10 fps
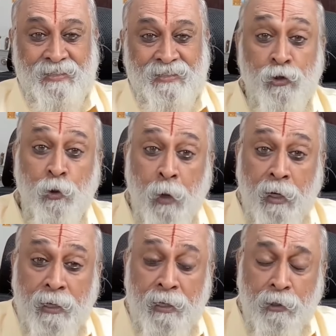So you
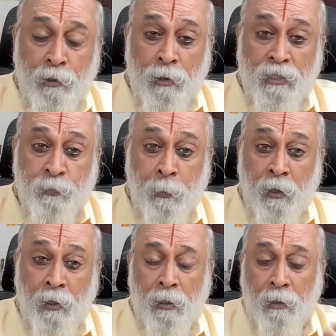want her to
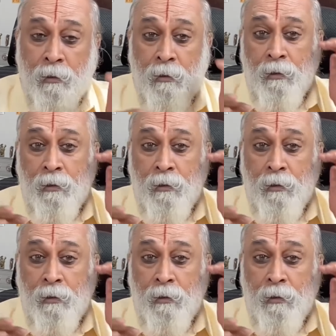respond